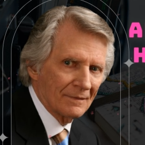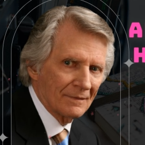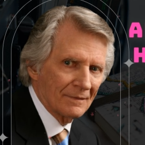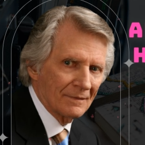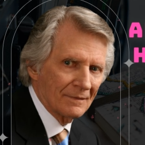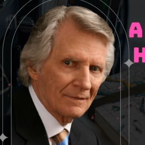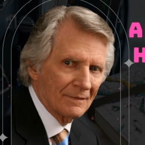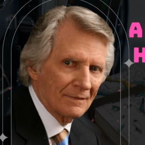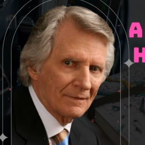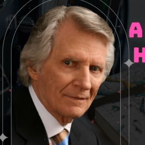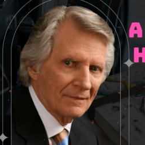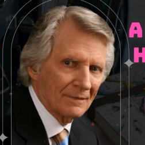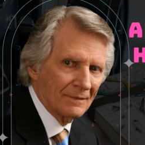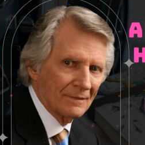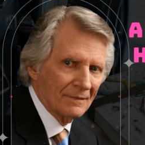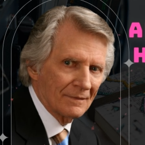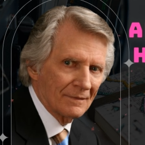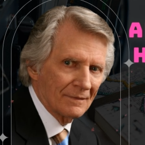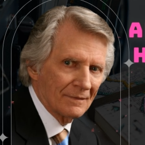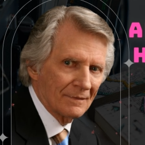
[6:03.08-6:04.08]

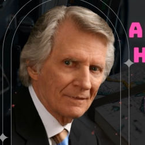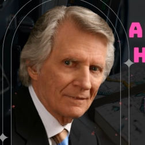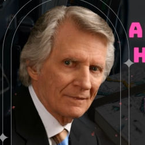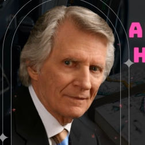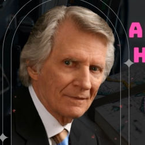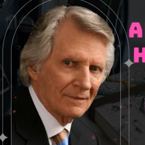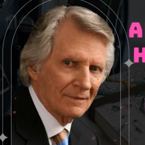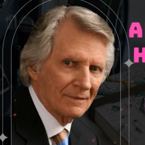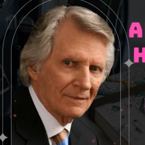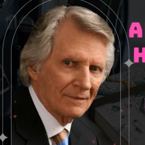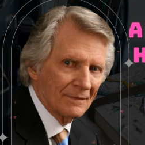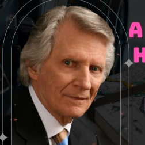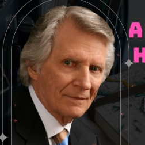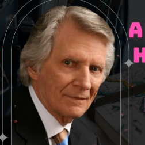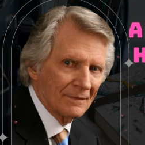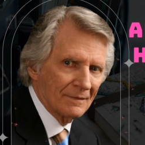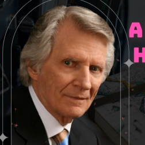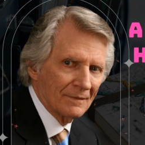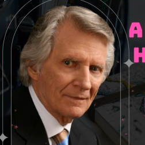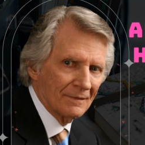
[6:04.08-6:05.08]

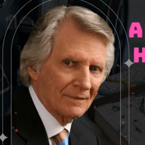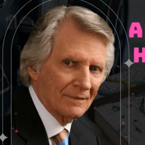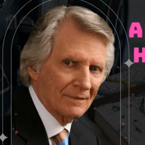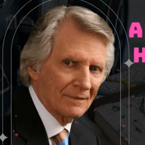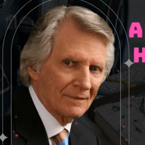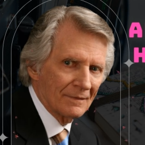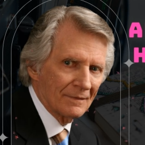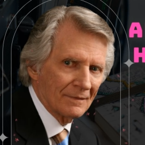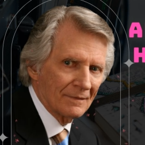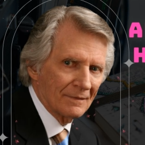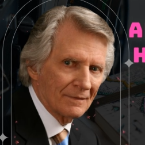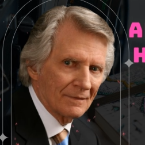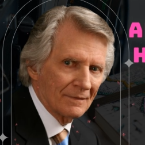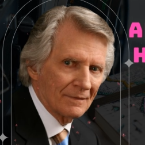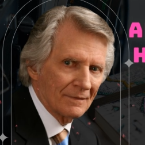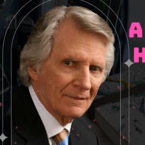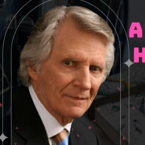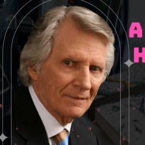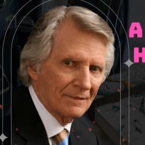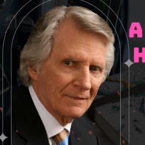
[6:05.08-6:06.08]

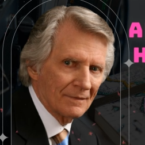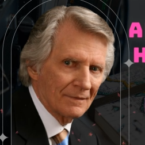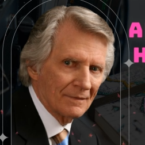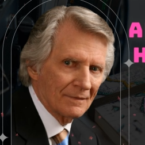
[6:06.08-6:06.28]
(silence)